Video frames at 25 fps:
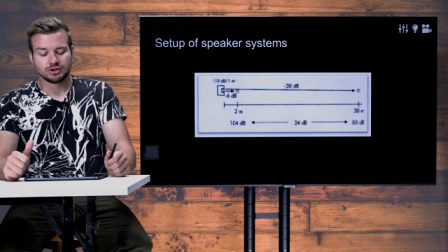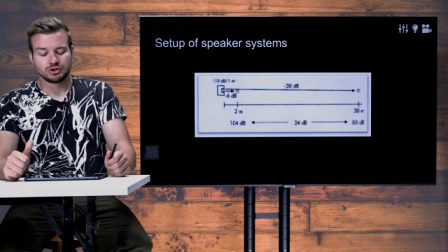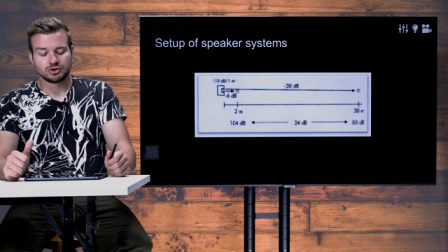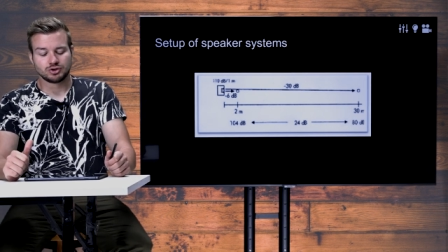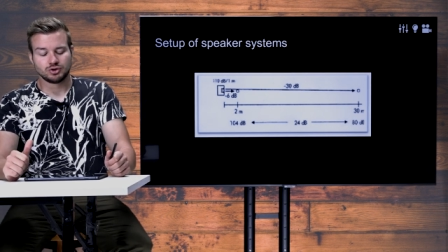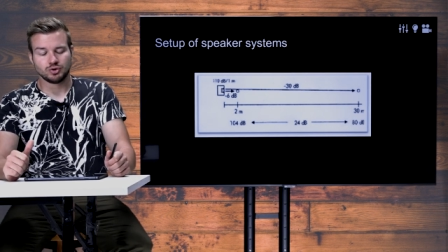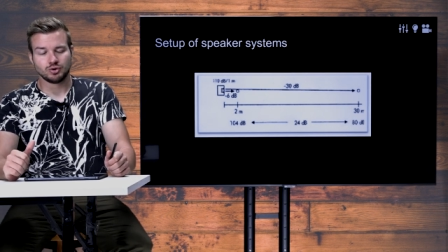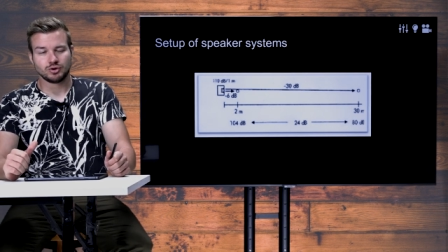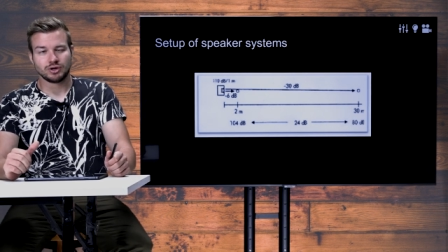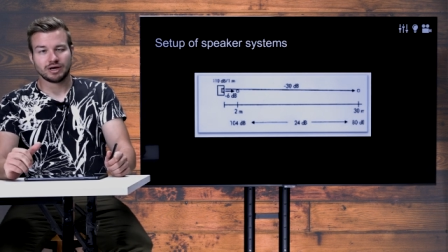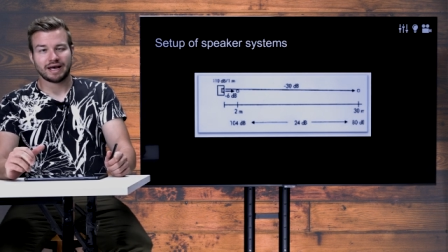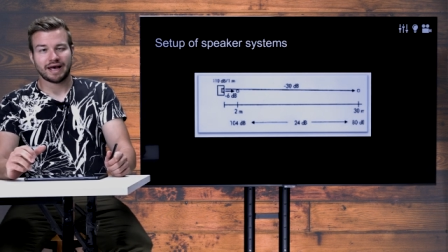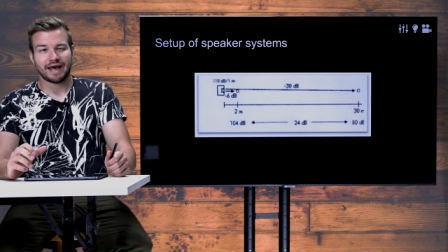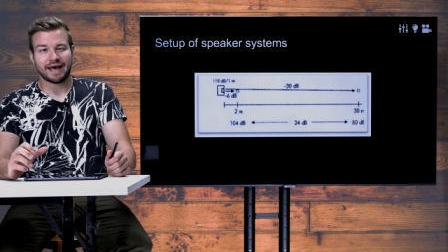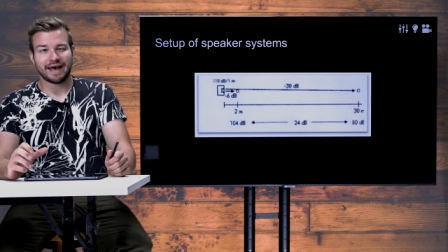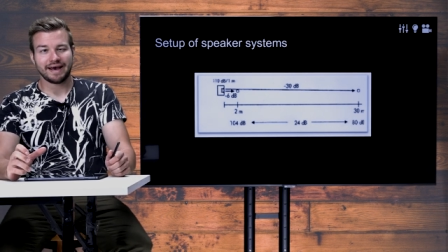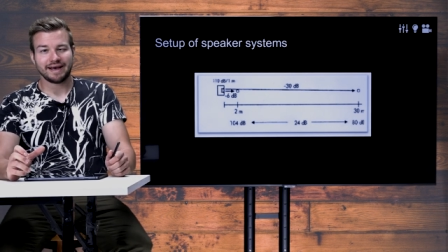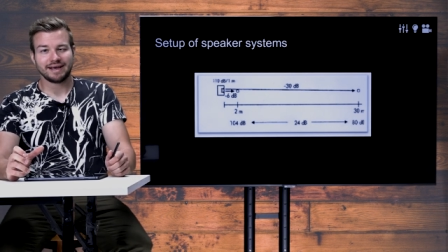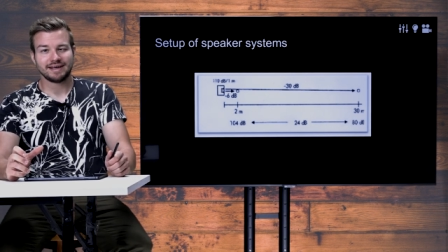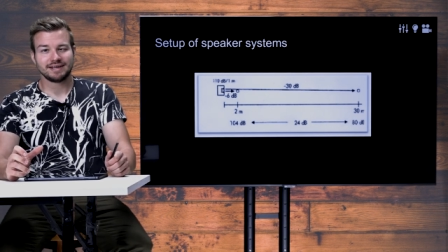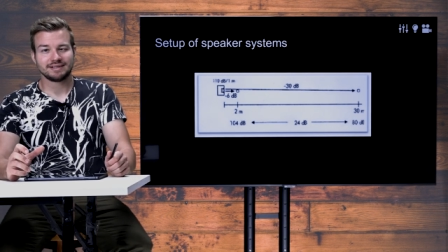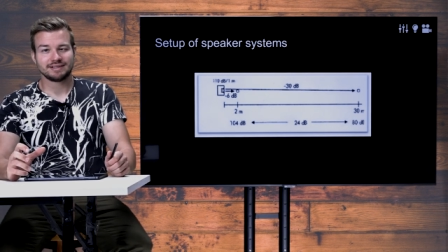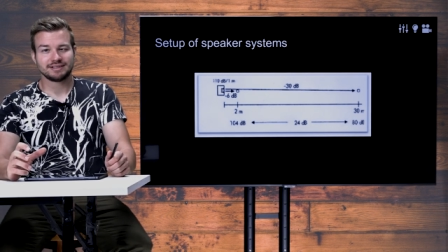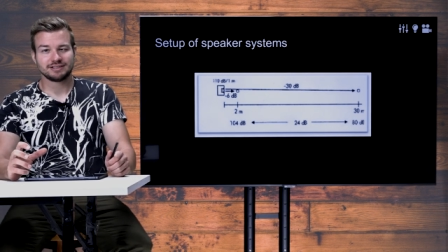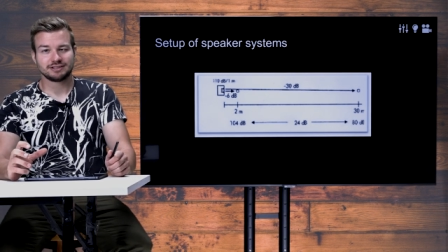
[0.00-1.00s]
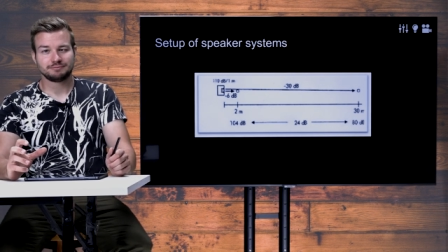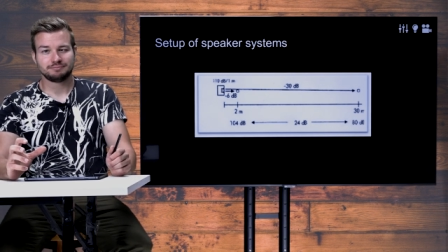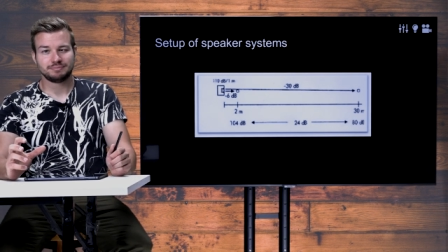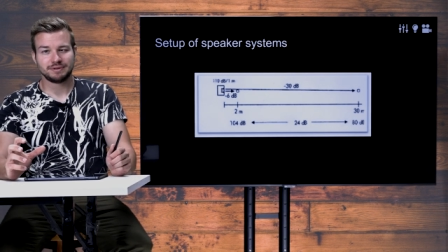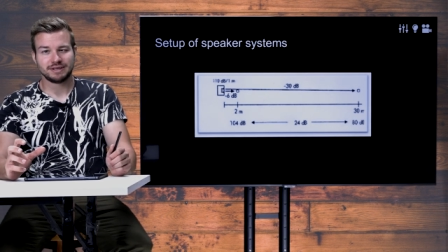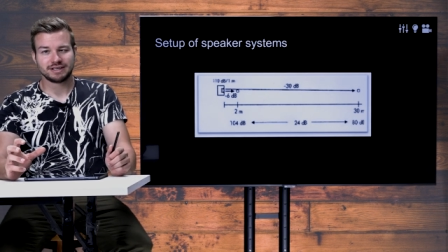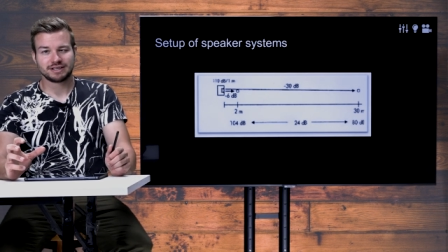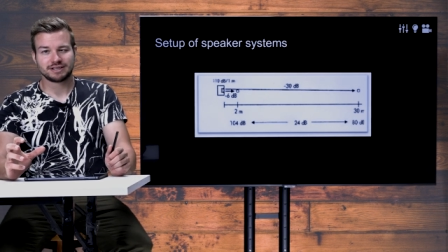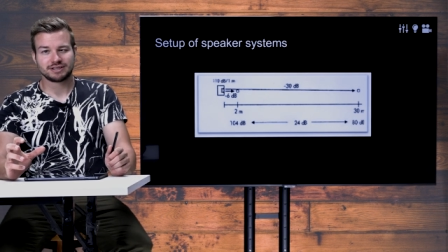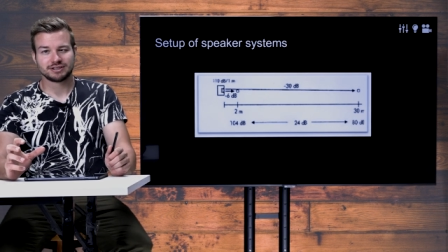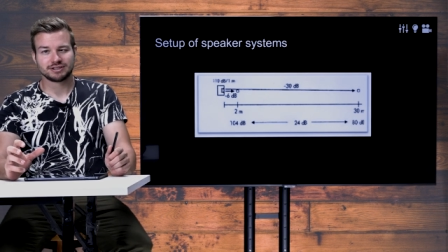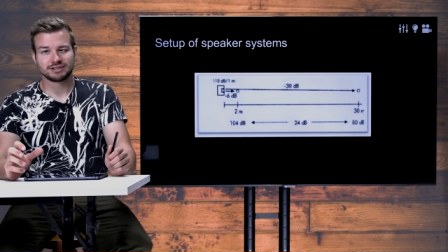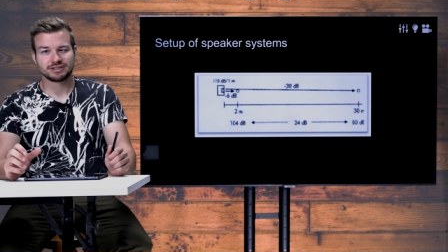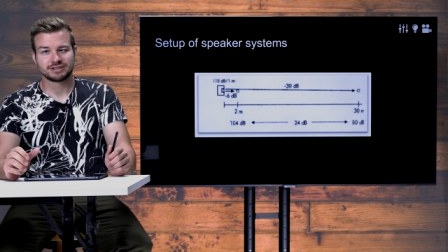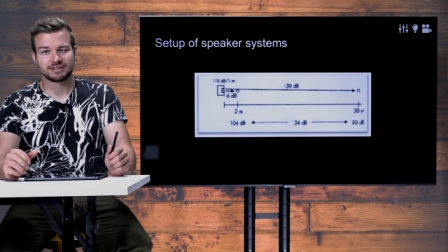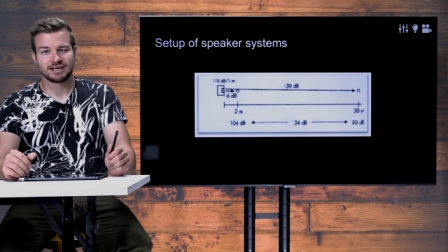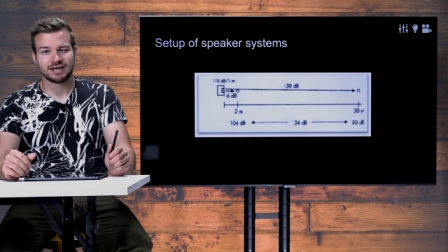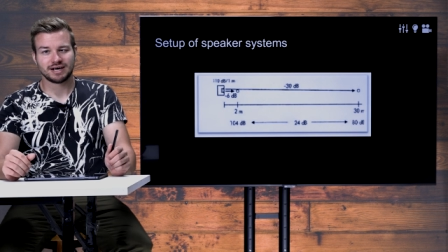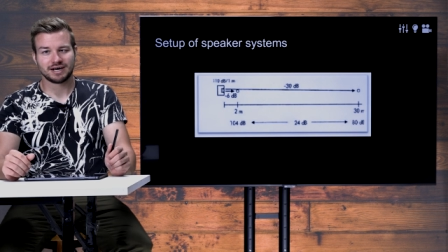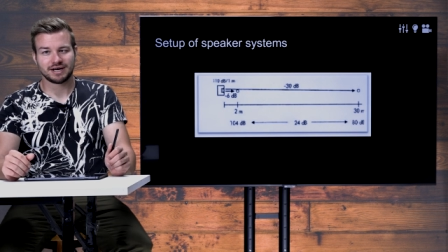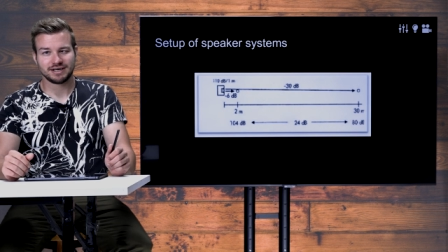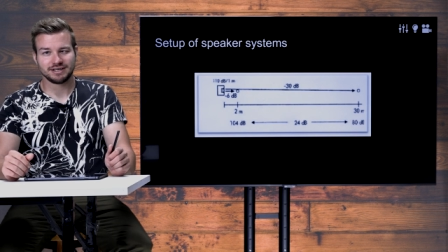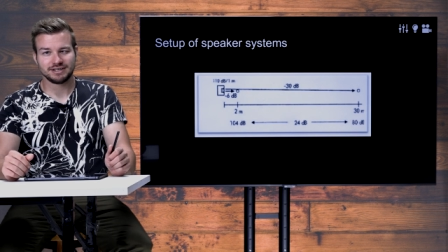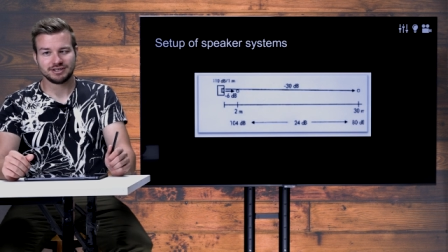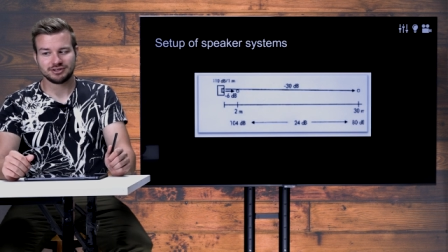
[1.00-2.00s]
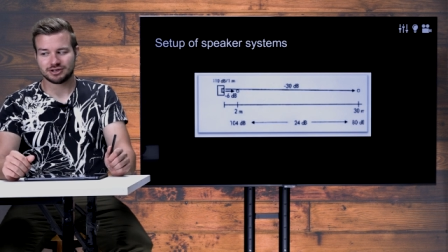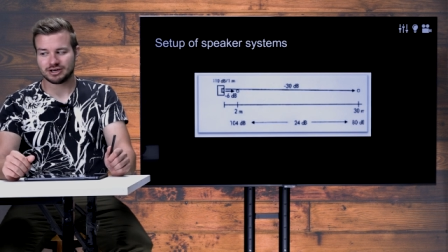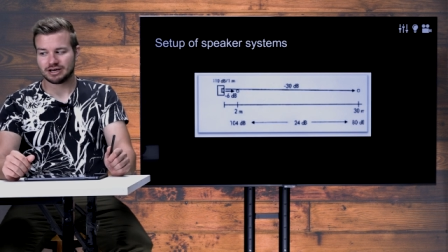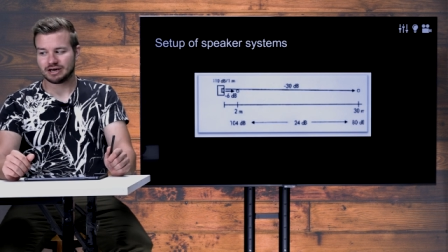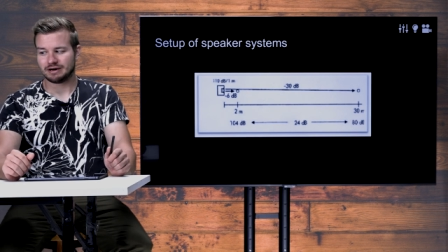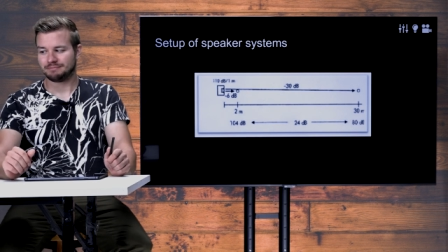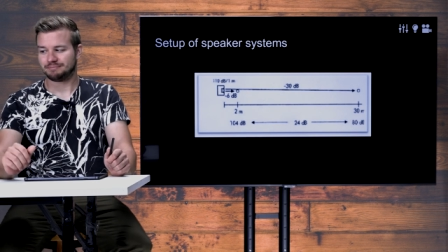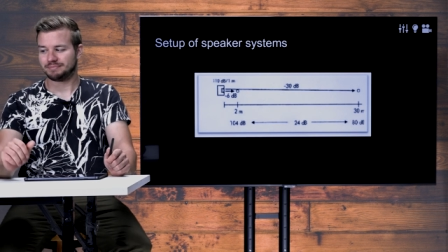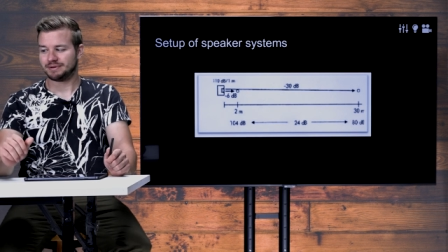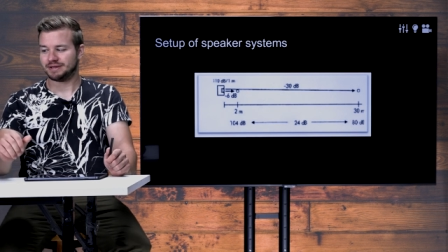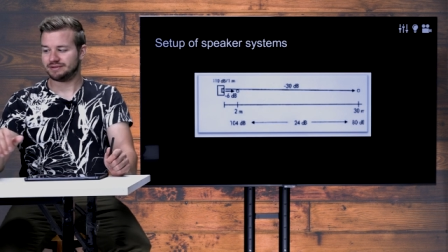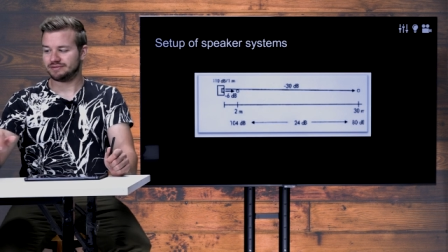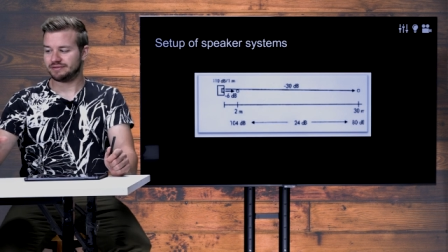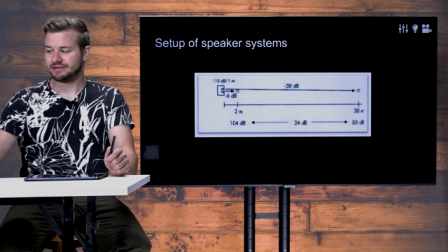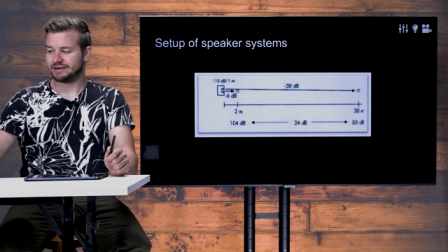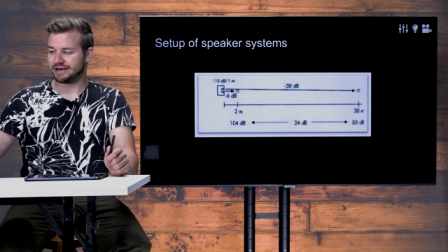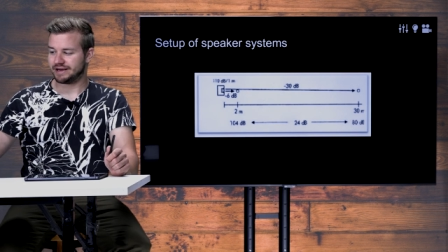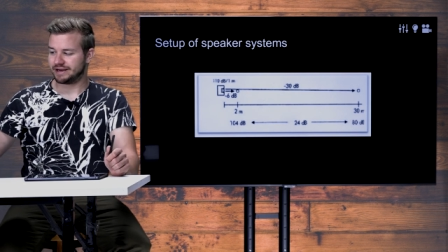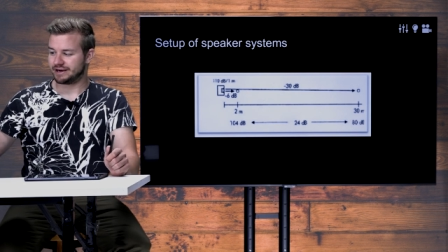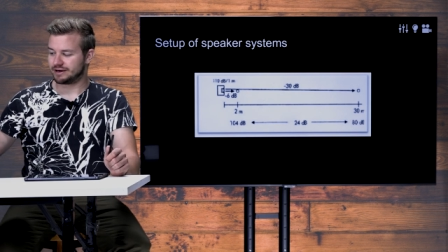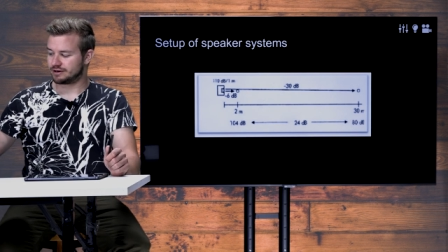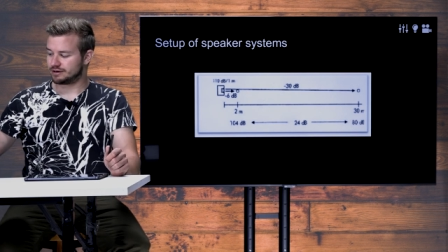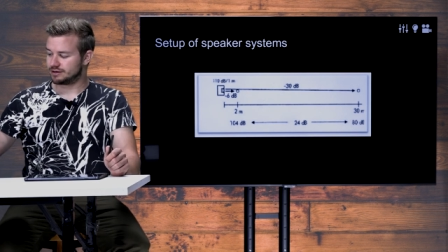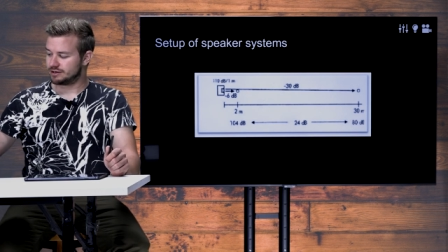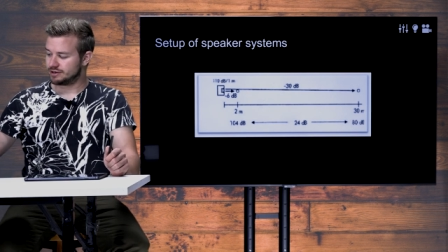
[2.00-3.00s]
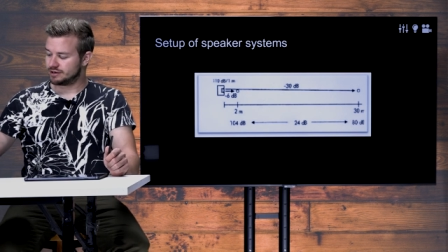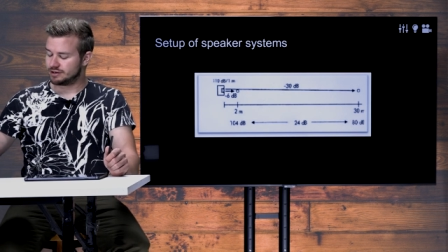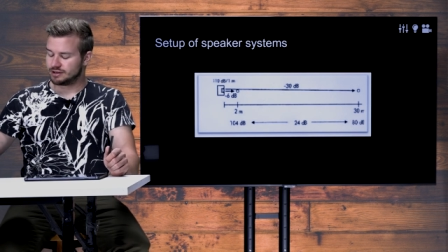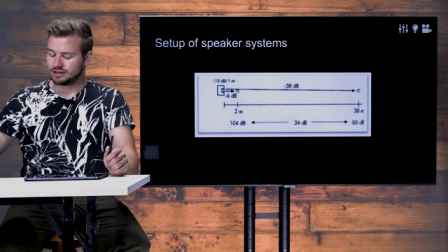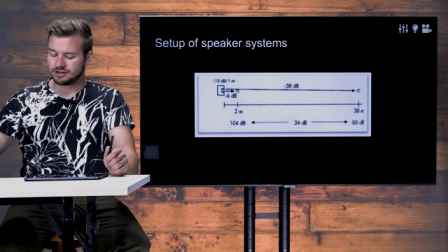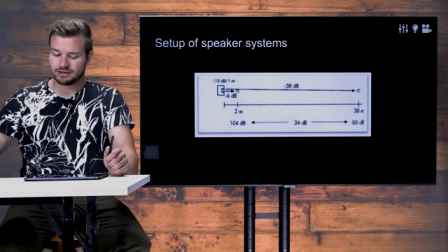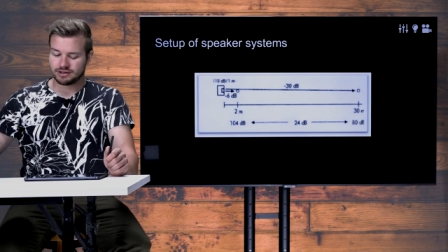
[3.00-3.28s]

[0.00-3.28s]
to hang the speakers higher up in the air